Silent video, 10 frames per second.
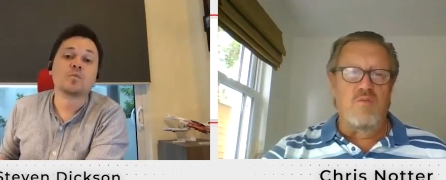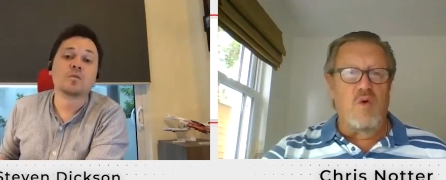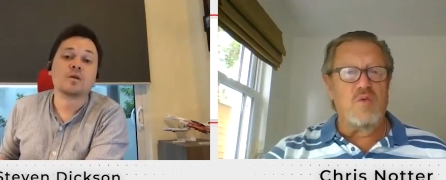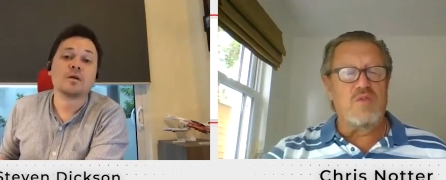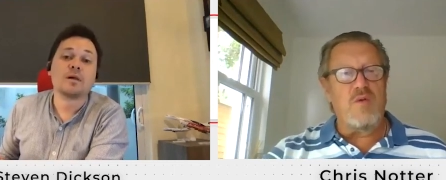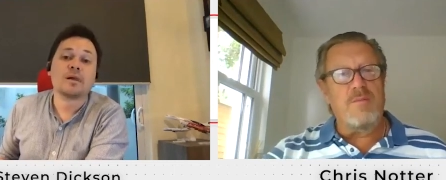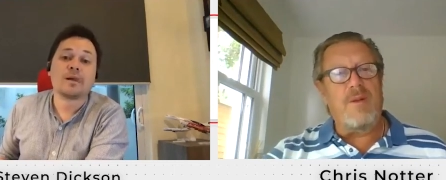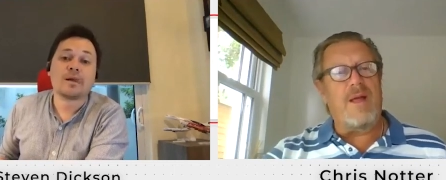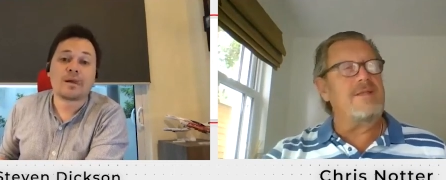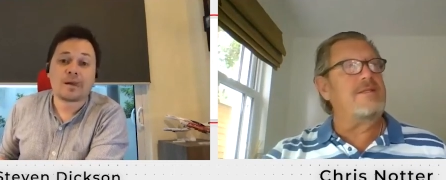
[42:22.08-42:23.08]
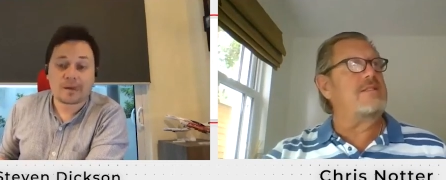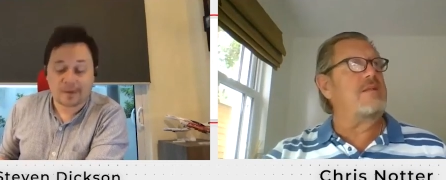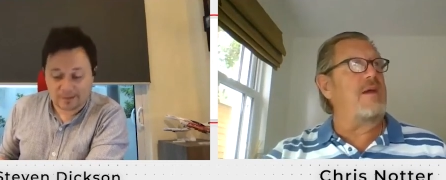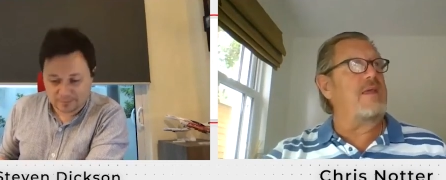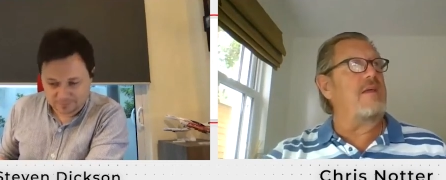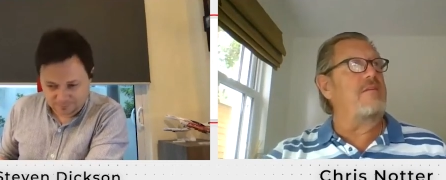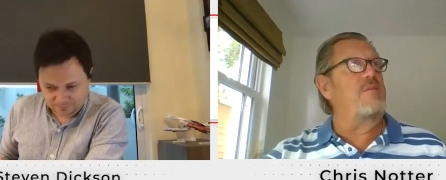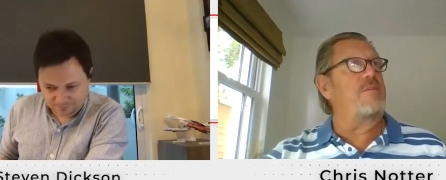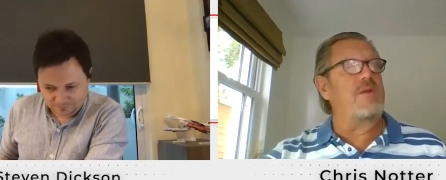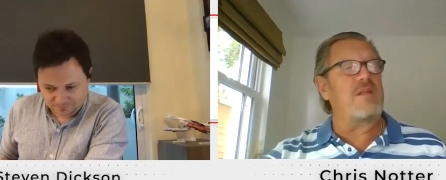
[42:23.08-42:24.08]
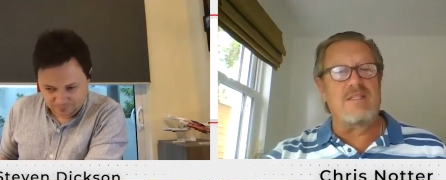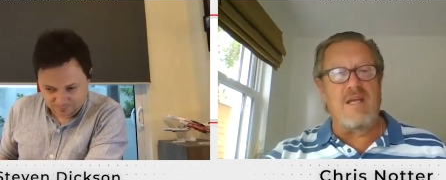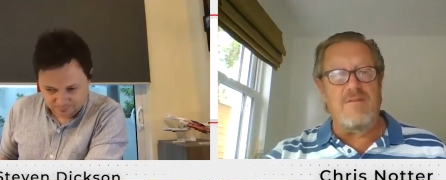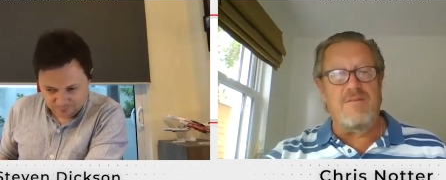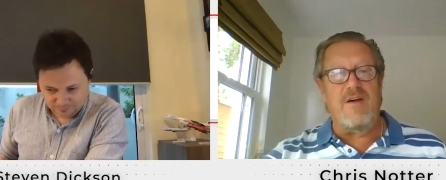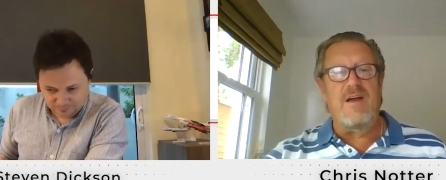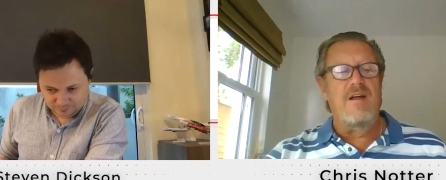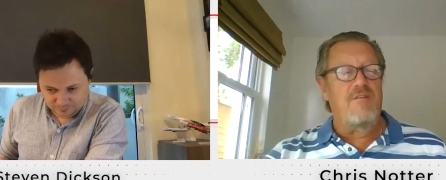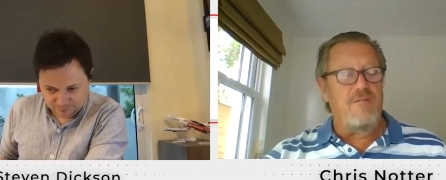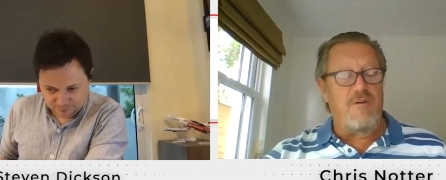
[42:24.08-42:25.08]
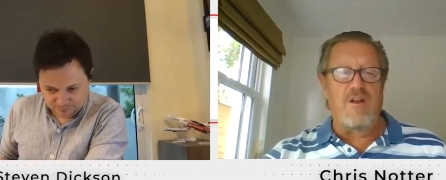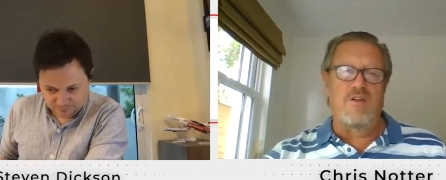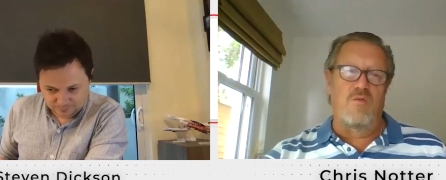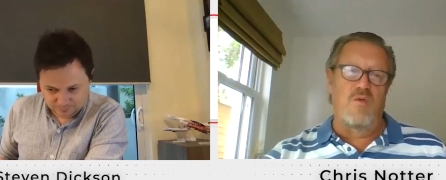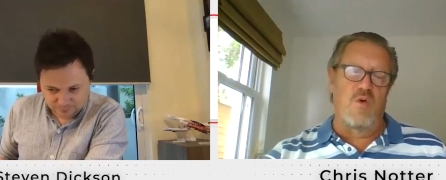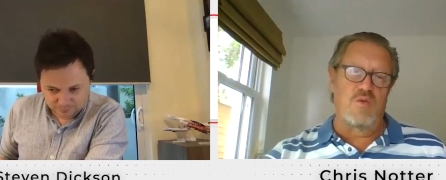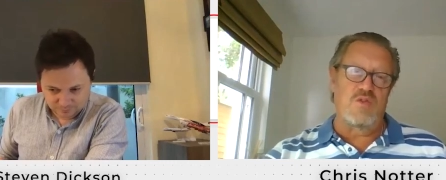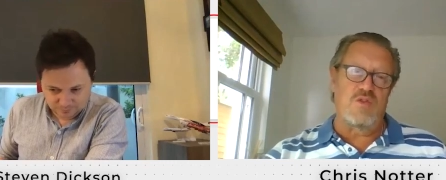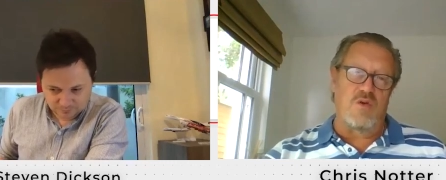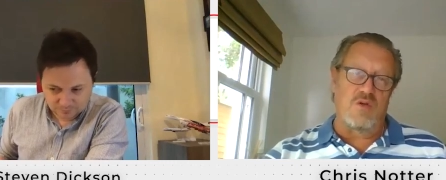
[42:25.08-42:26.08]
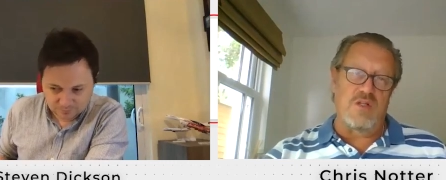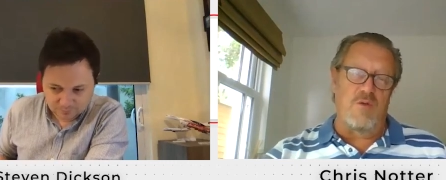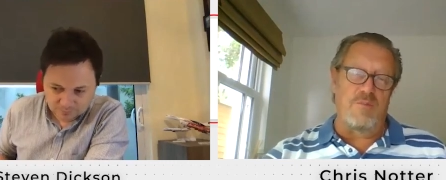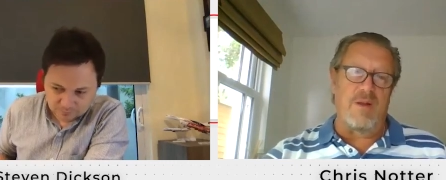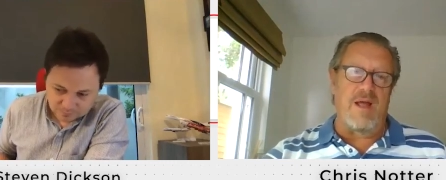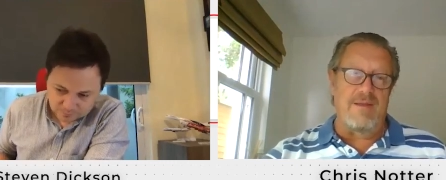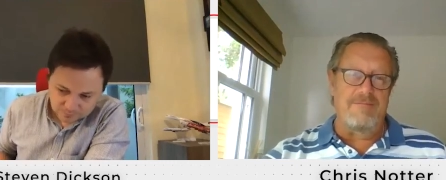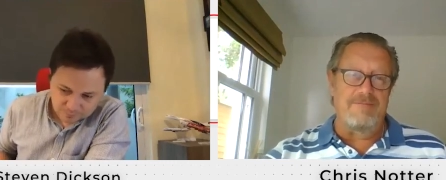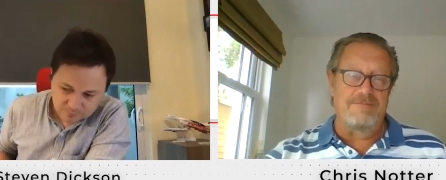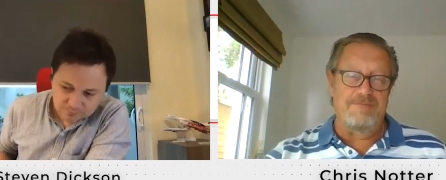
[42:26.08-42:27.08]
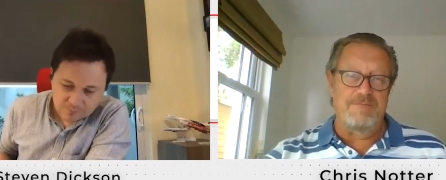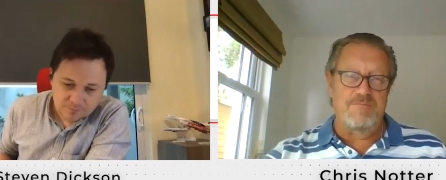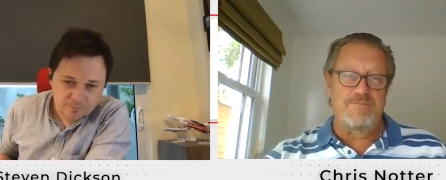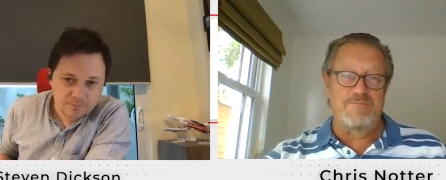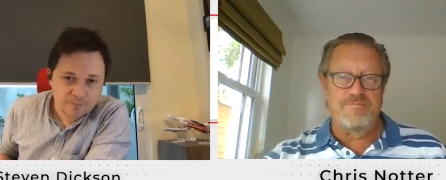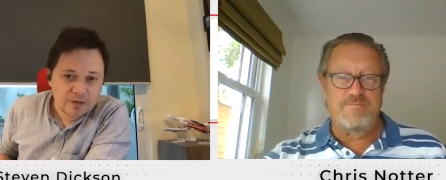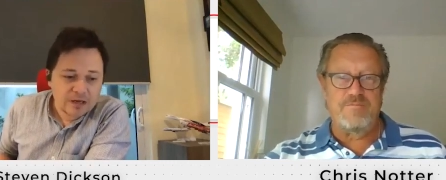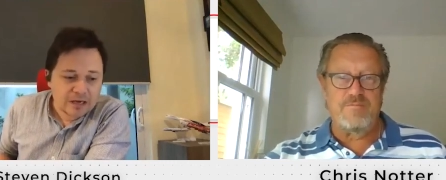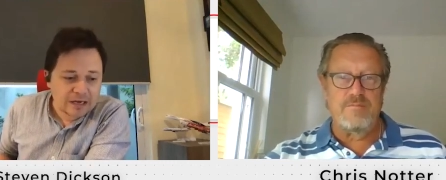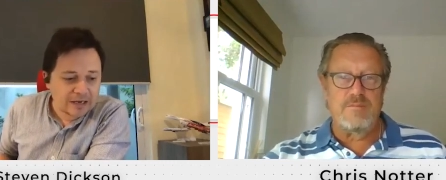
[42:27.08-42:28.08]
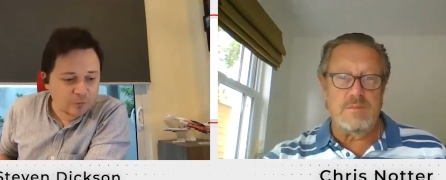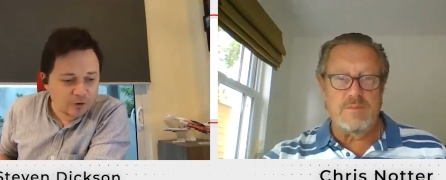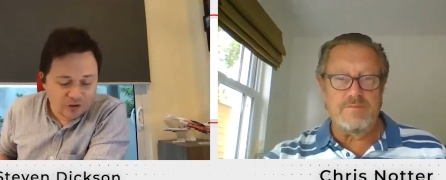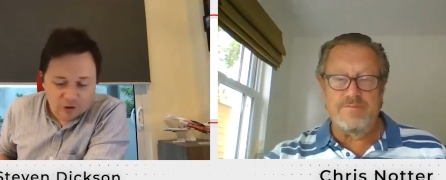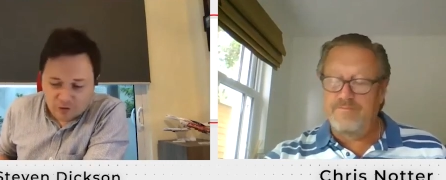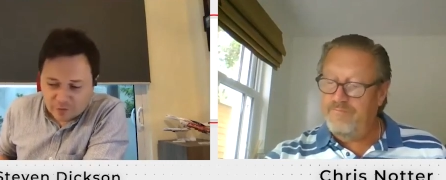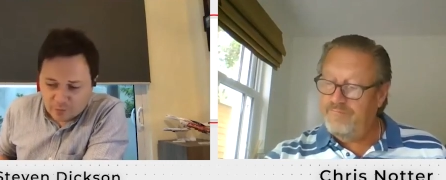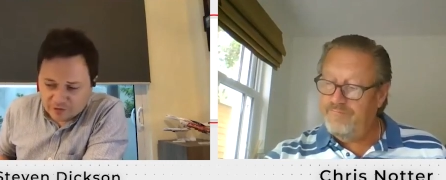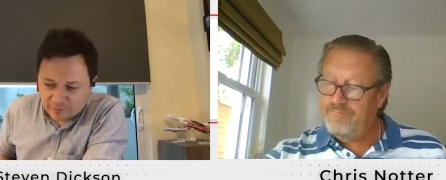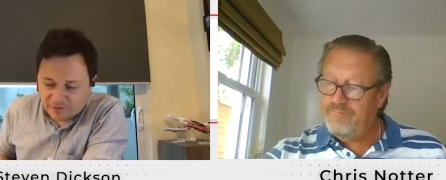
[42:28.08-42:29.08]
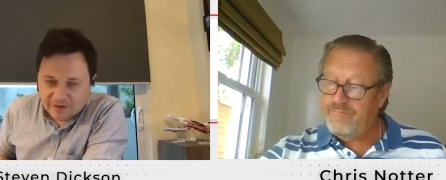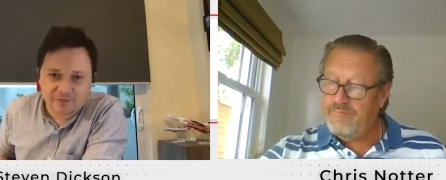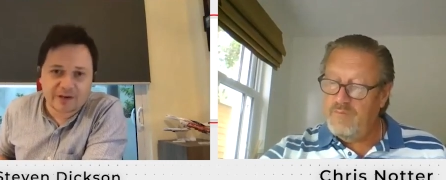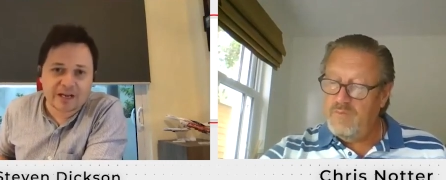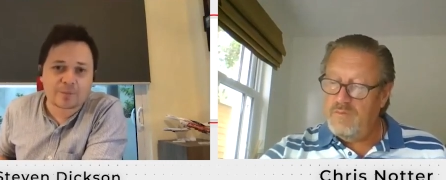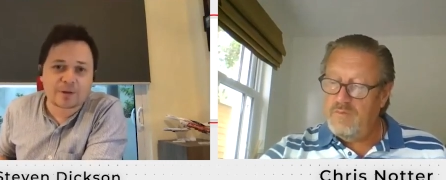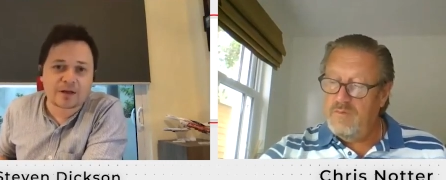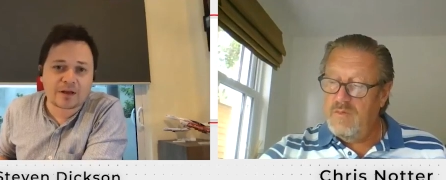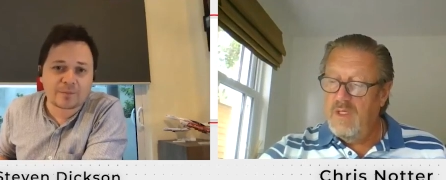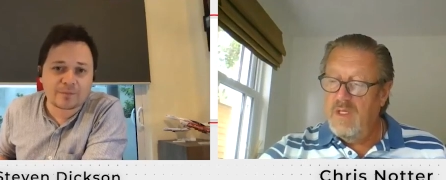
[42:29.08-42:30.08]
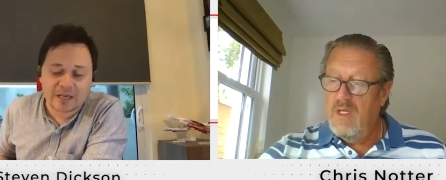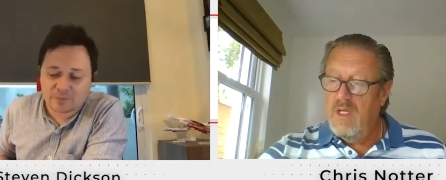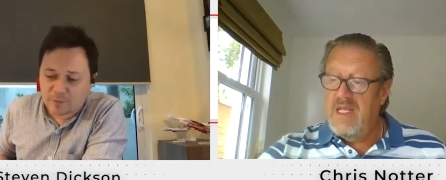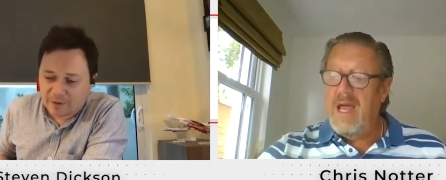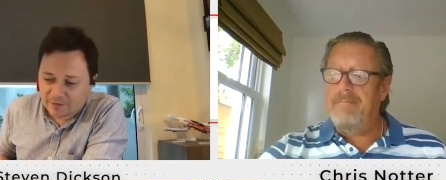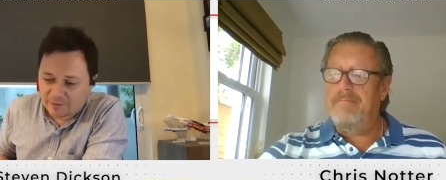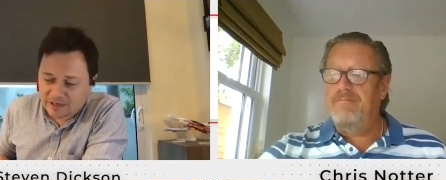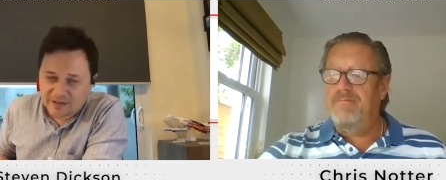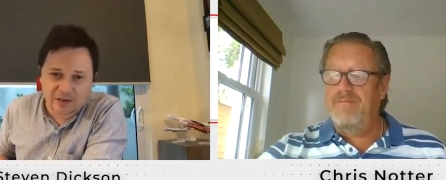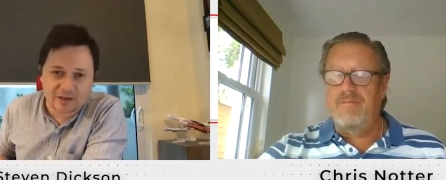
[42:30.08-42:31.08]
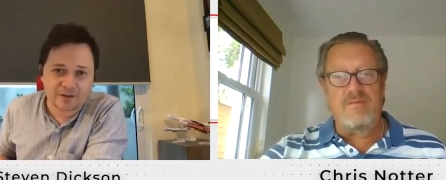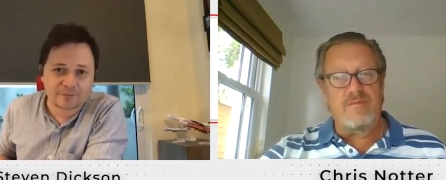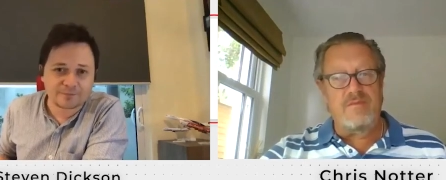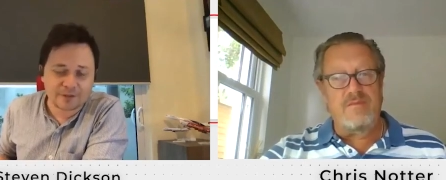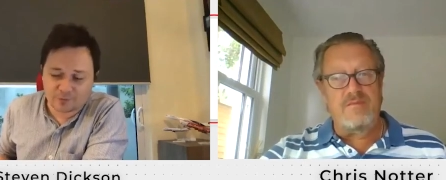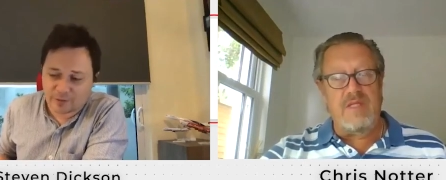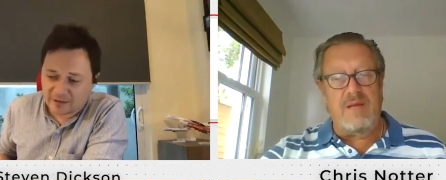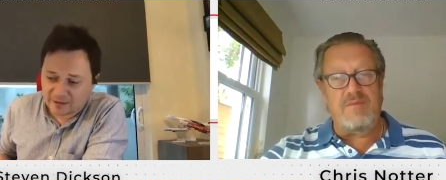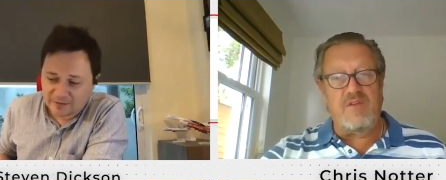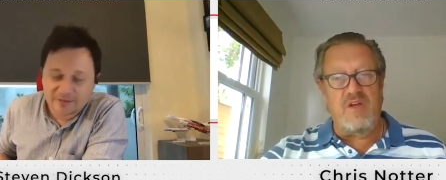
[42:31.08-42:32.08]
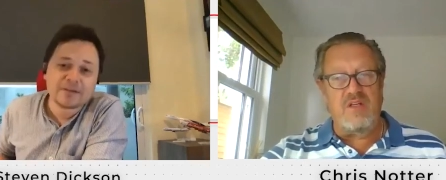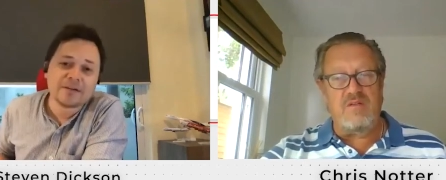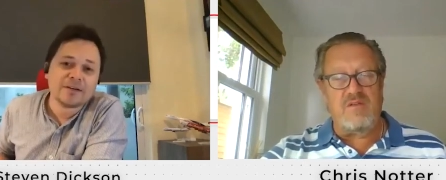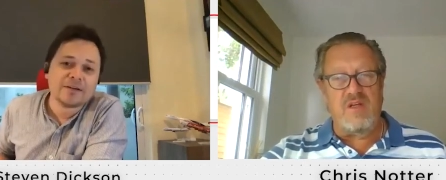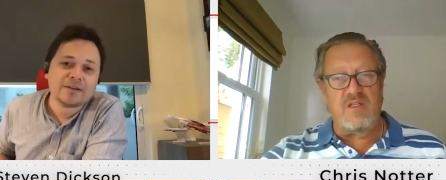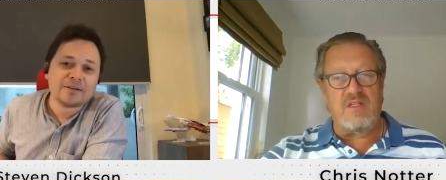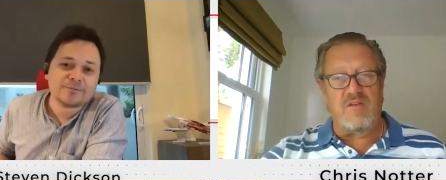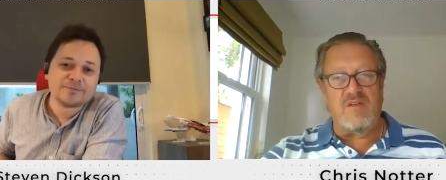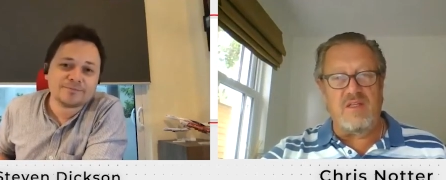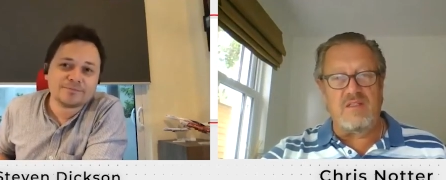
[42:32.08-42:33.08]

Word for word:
Speaker 1: rules are in place is to make everybody safer. Follow the rules or don't play.
Speaker 2: And wishing all of our Muslim friends a very happy Eid Mubarak and Eid al-Adha this week. Yeah, Thursday, I think,